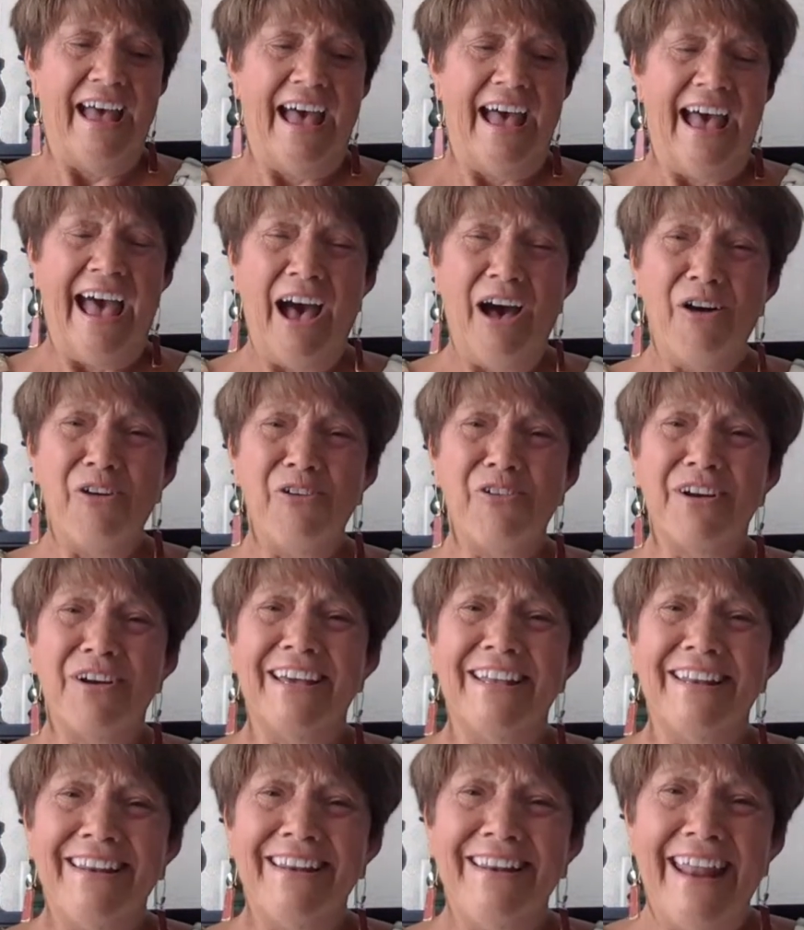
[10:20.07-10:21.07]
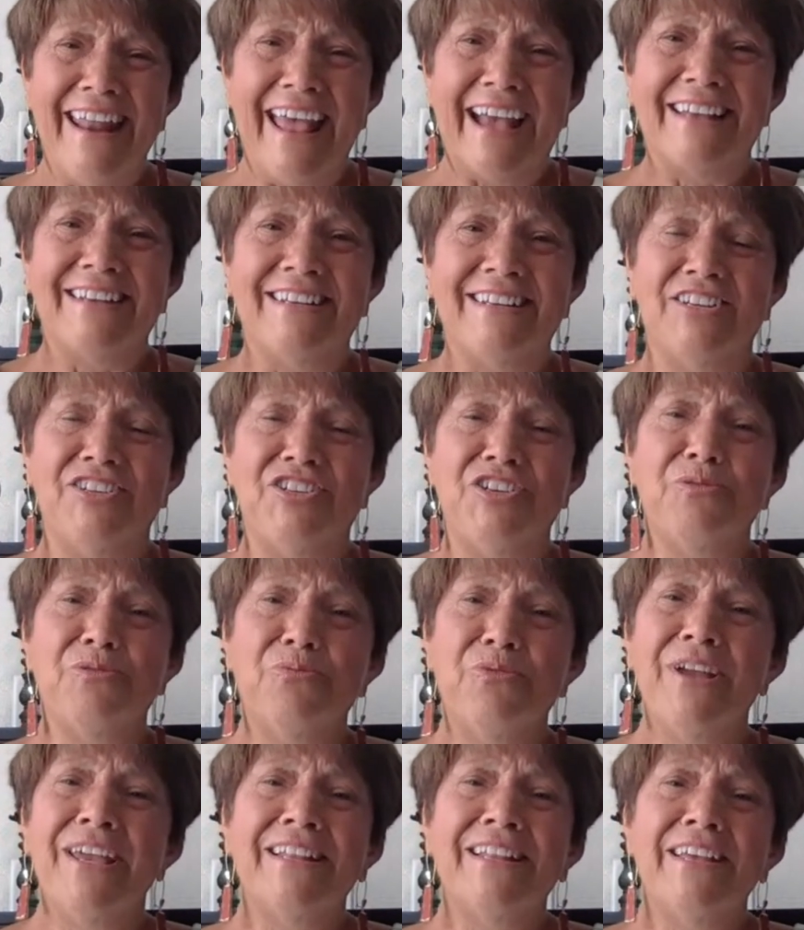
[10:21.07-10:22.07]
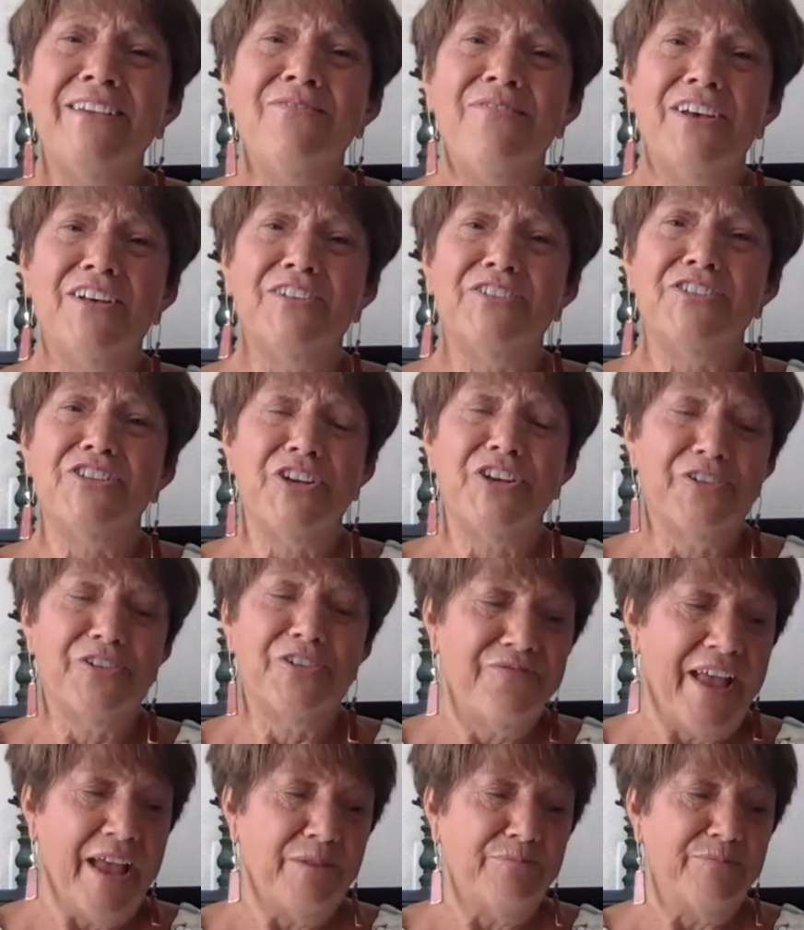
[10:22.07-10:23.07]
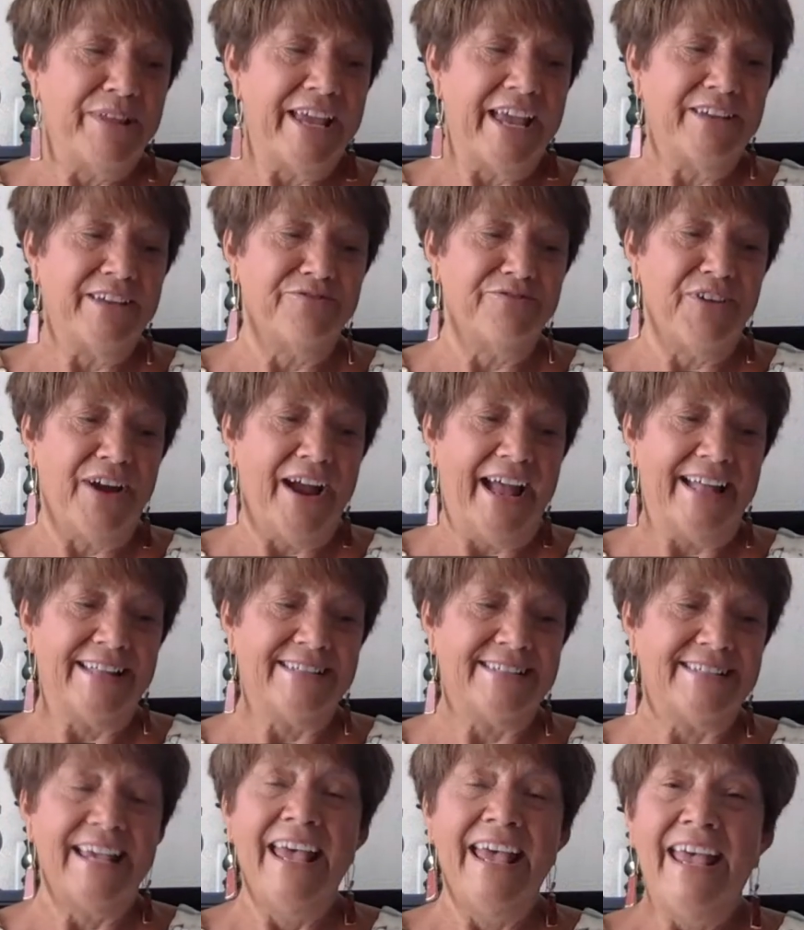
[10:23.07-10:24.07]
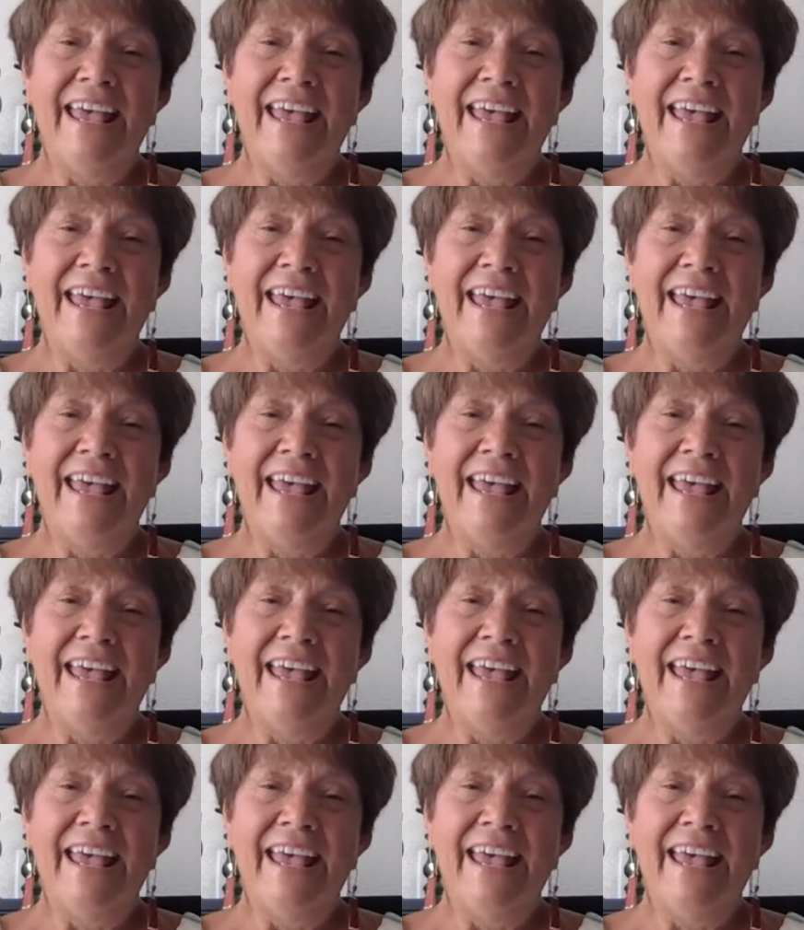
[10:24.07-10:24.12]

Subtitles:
how connected you really feel to your family and friends.